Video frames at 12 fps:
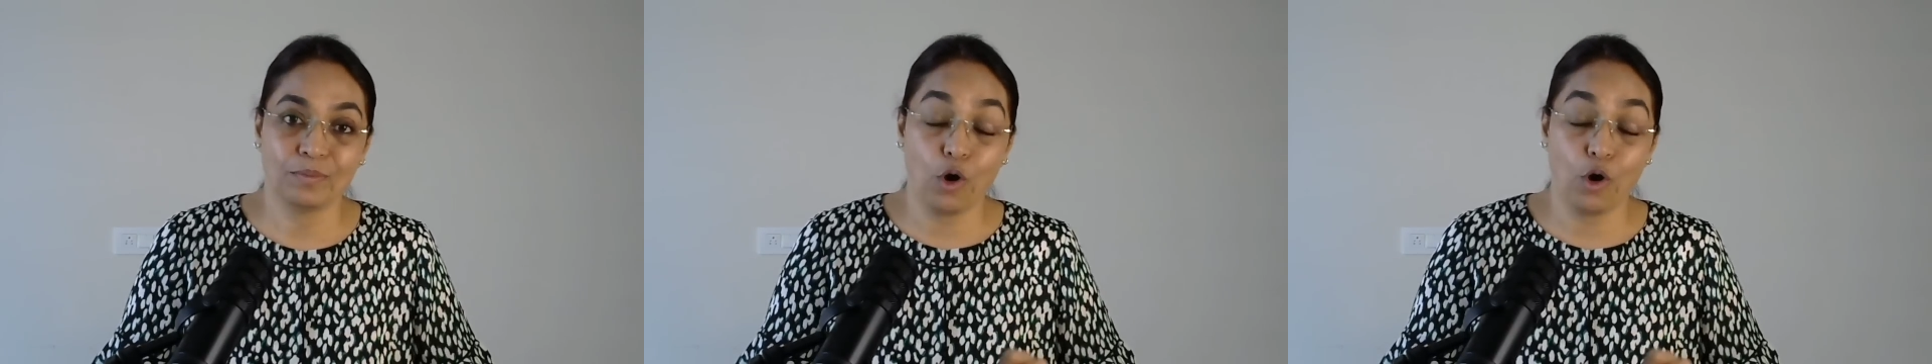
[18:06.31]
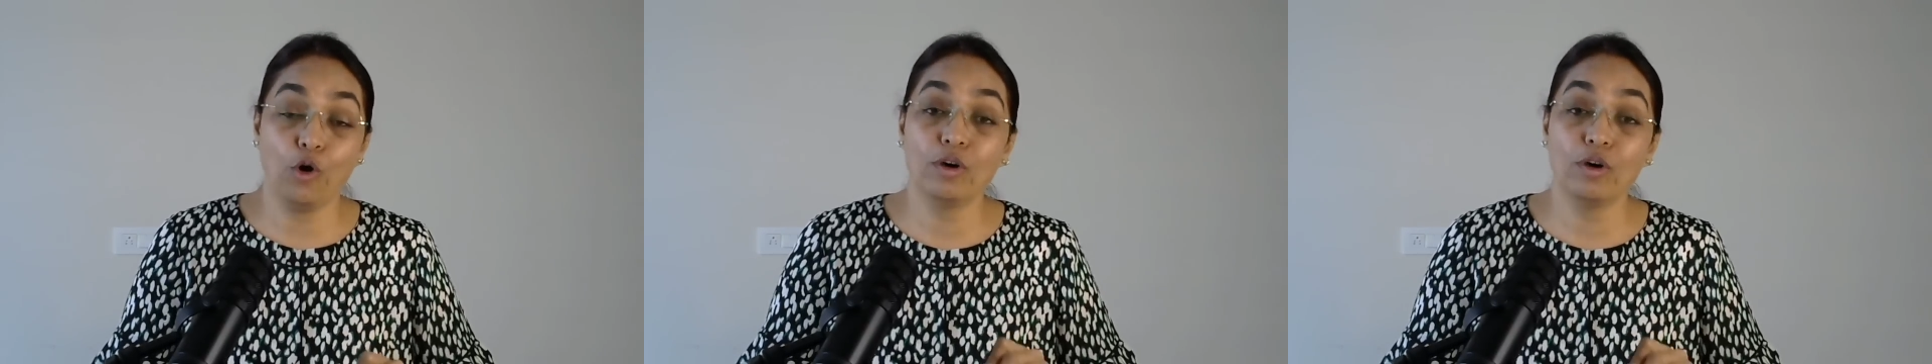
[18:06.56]

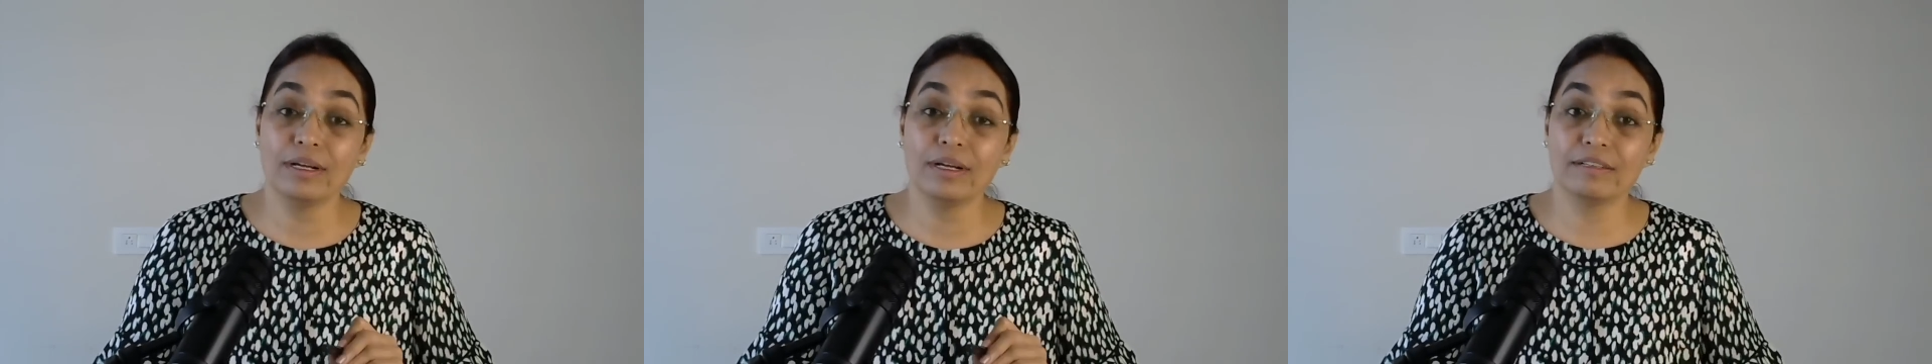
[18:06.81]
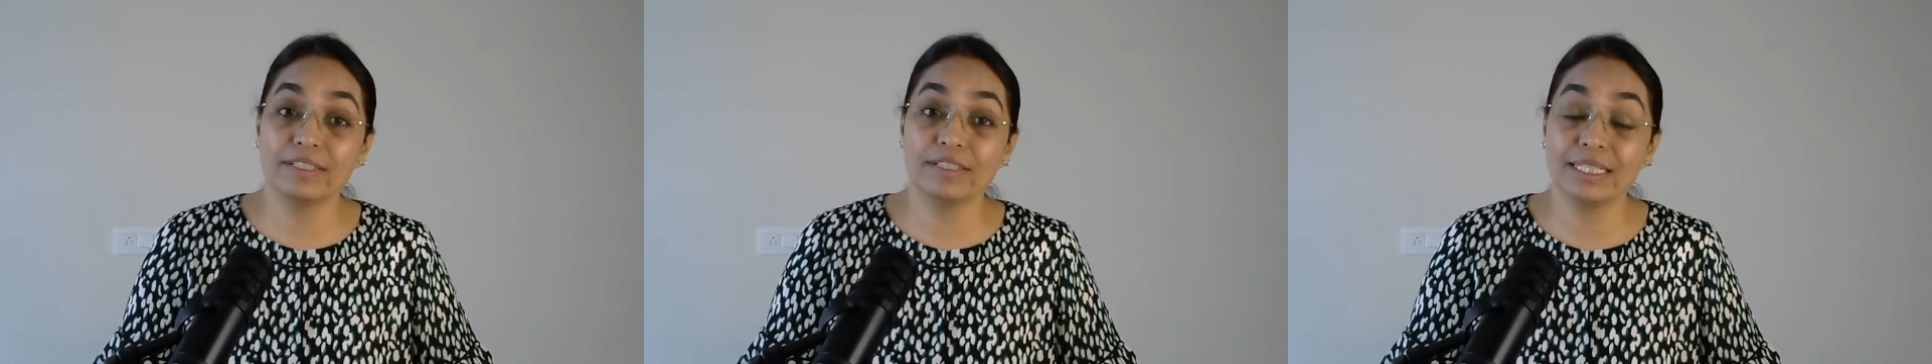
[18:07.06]
or
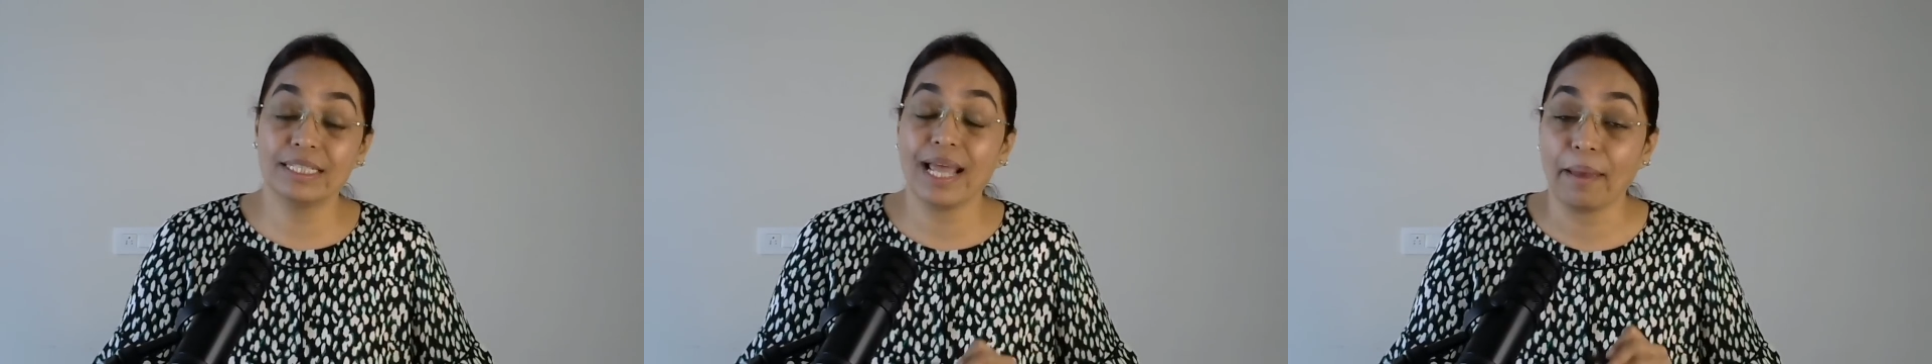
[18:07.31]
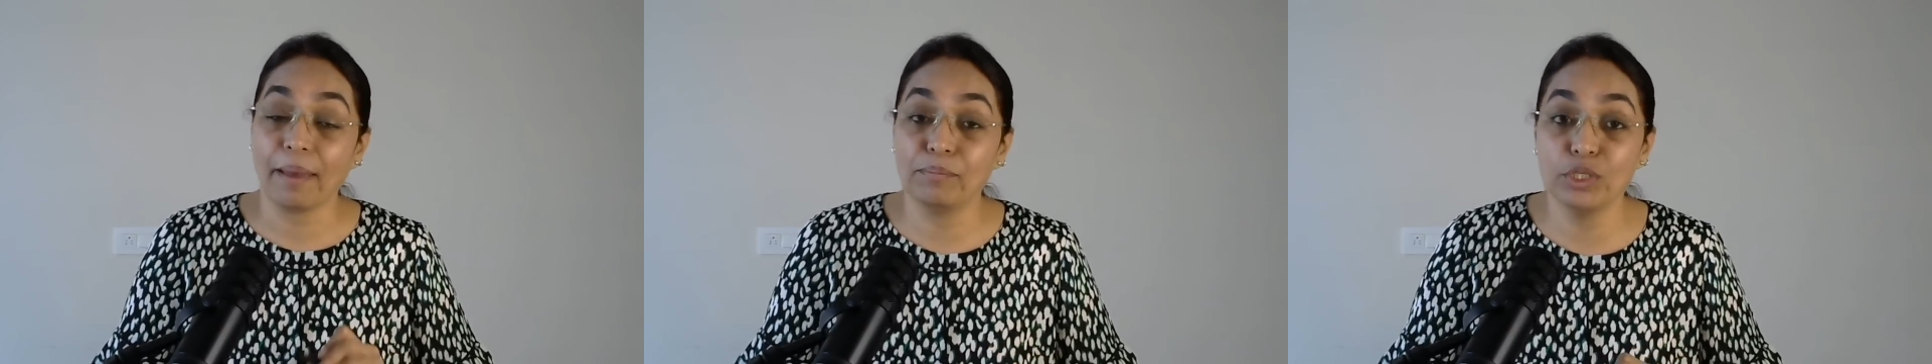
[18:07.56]
our
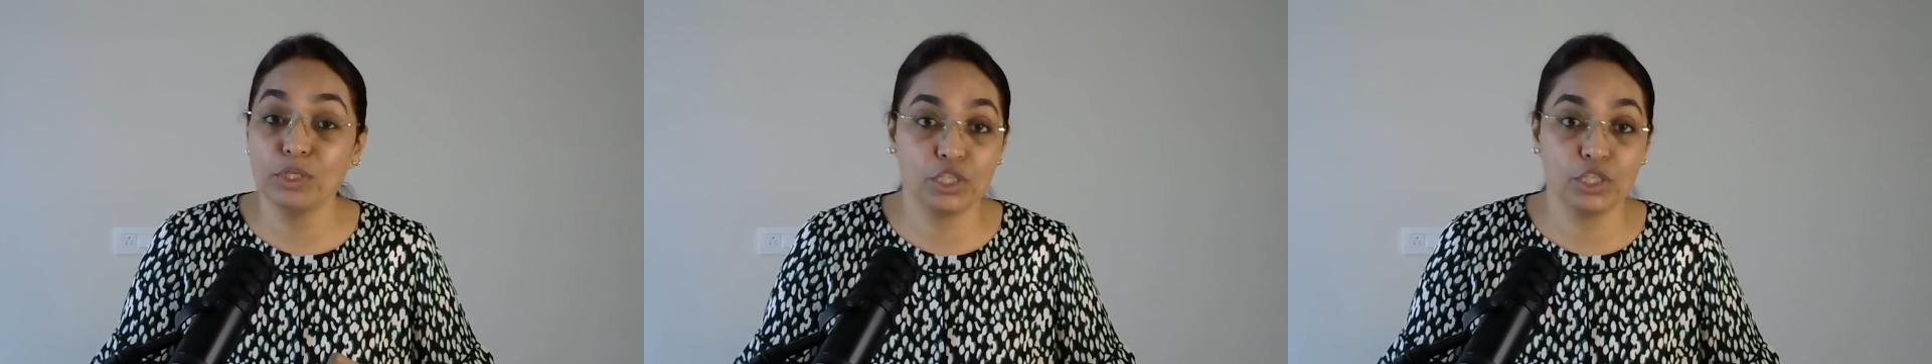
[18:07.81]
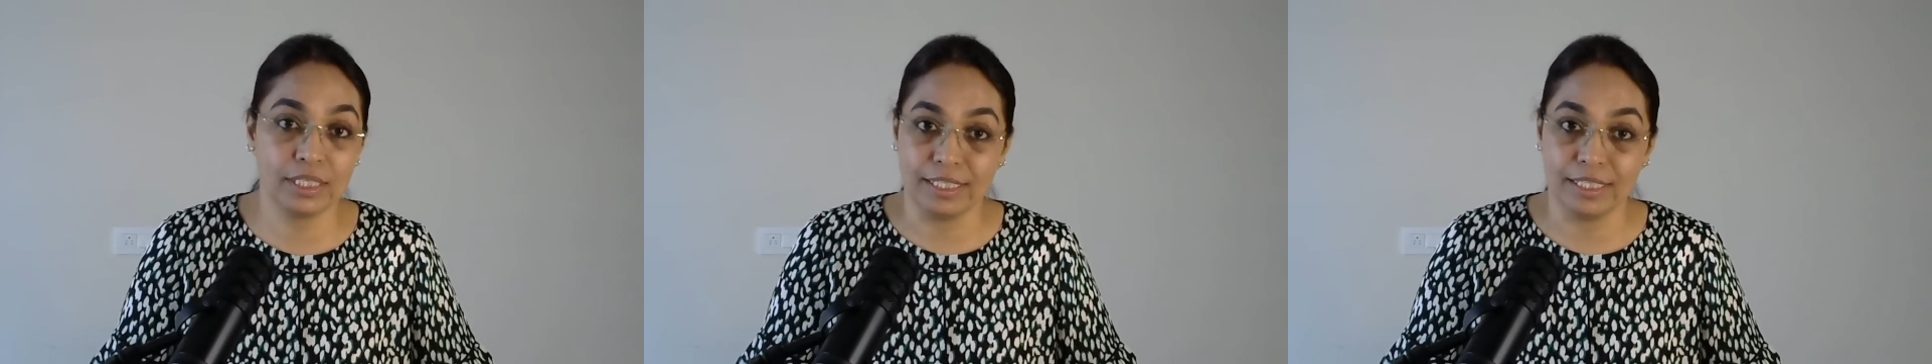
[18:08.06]

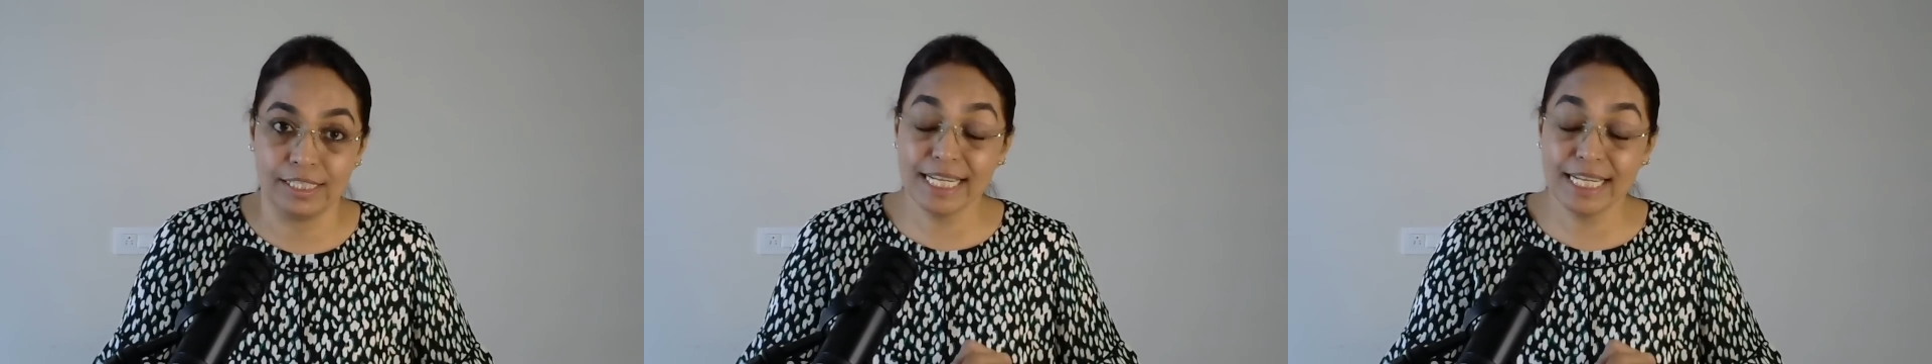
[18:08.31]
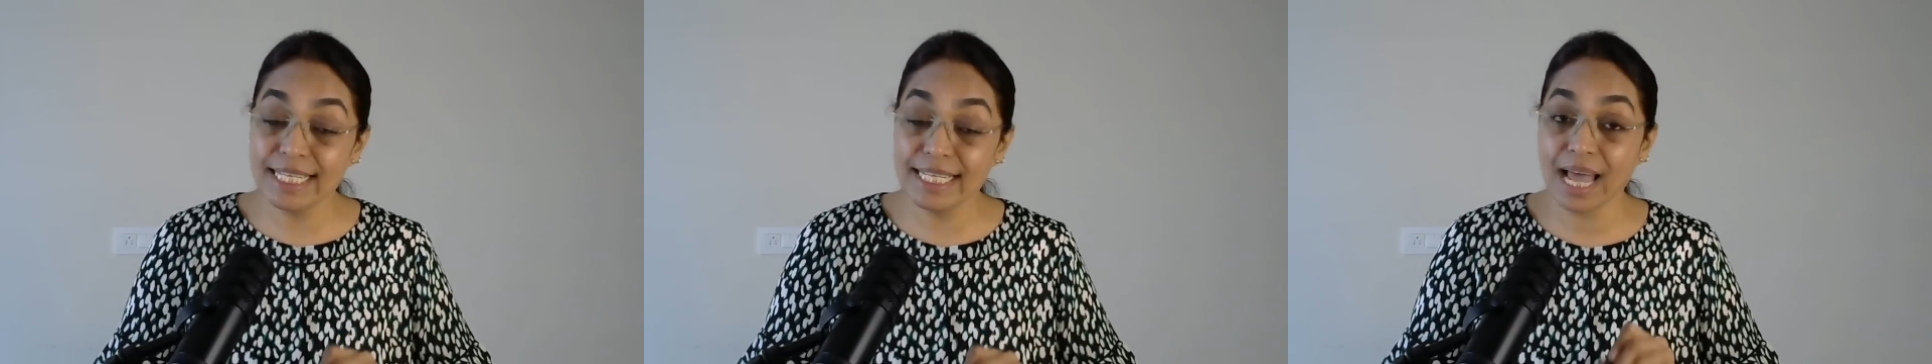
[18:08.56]
ambition,
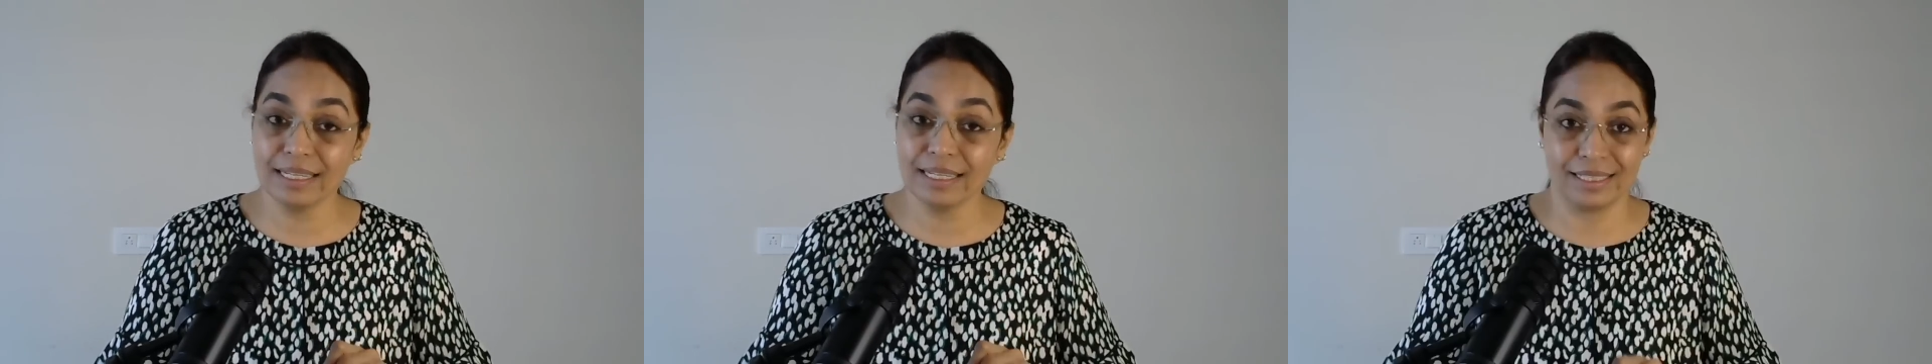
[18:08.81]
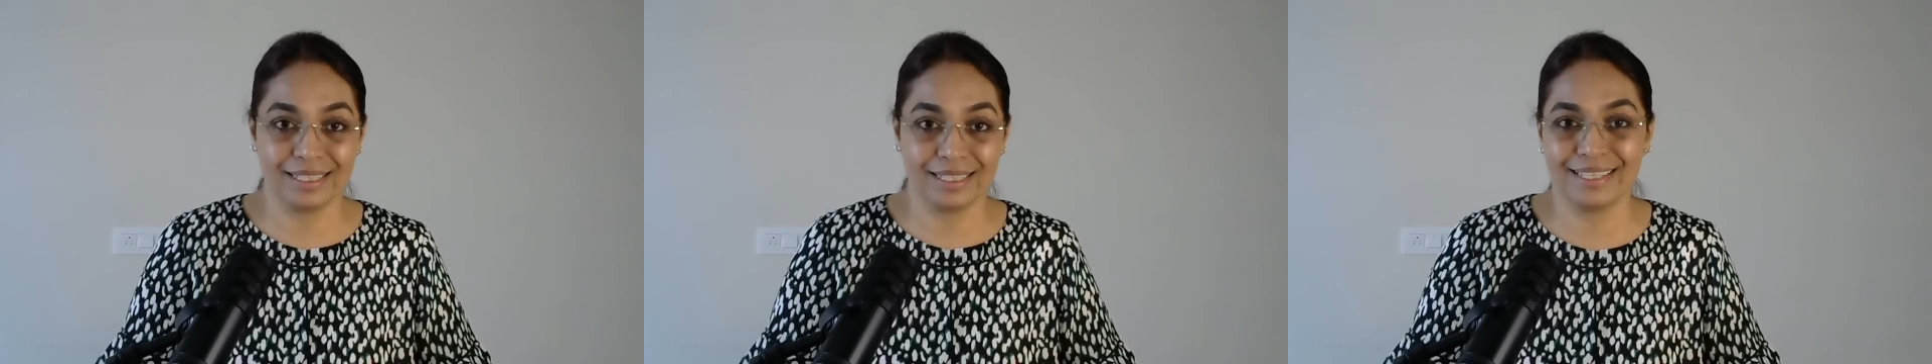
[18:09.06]

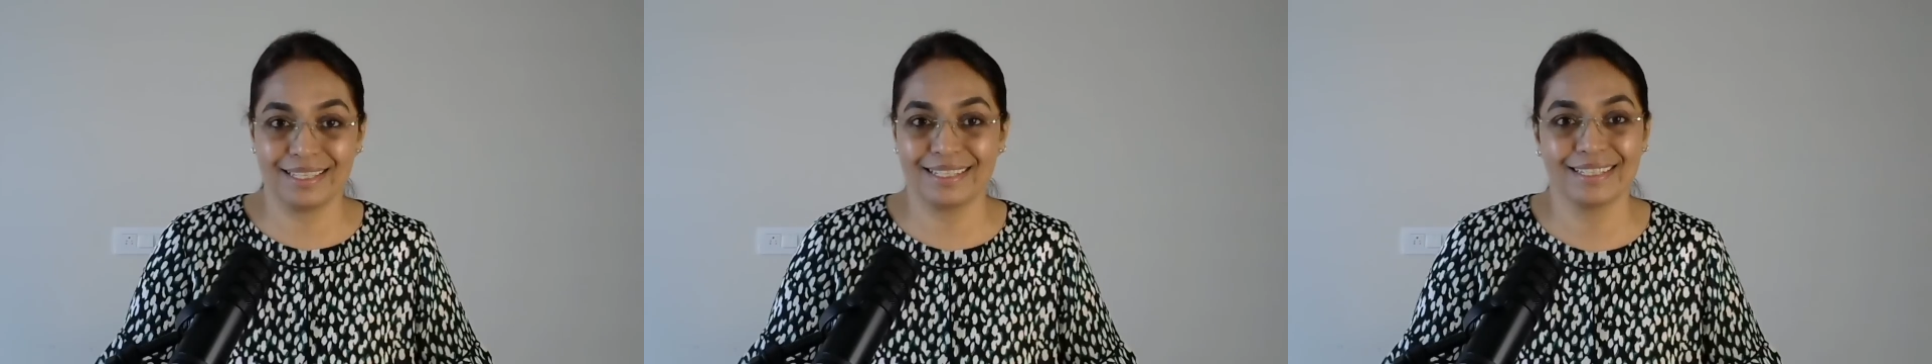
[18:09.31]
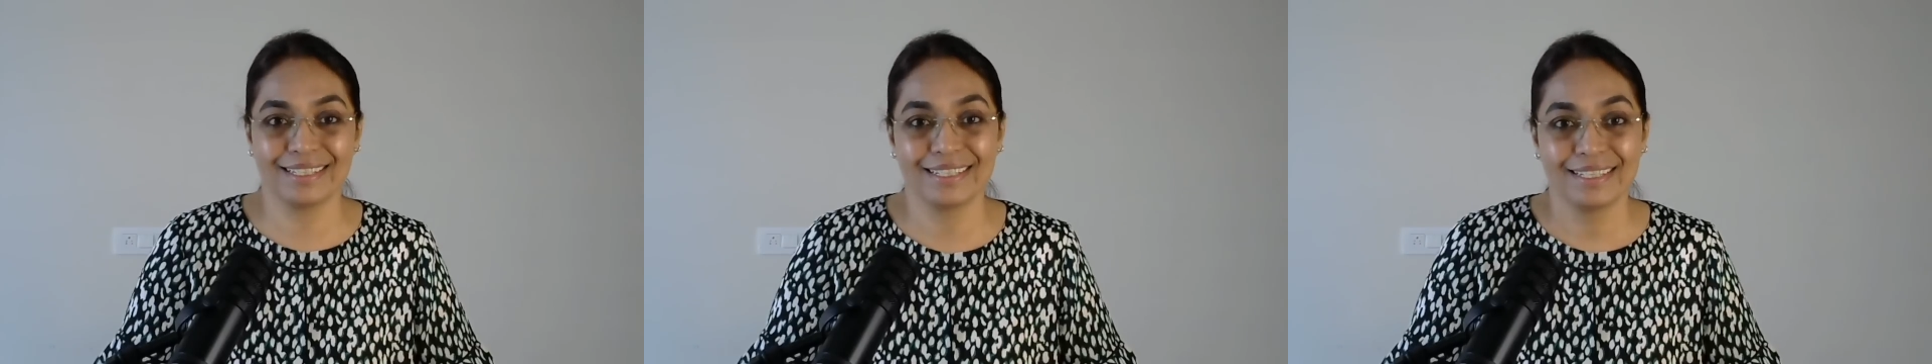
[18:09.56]

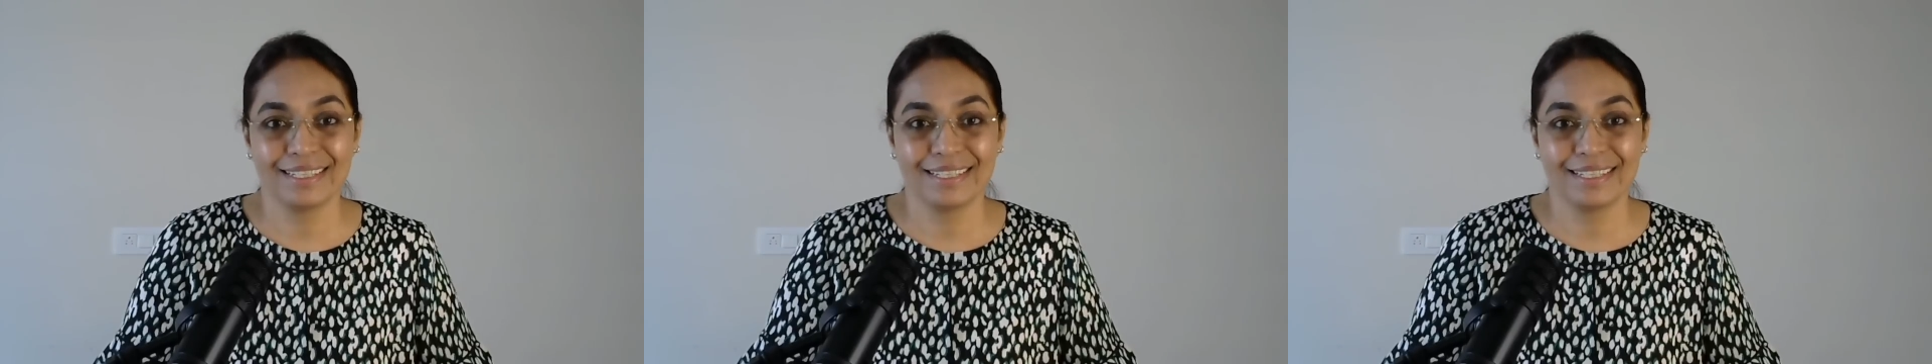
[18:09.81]
desires.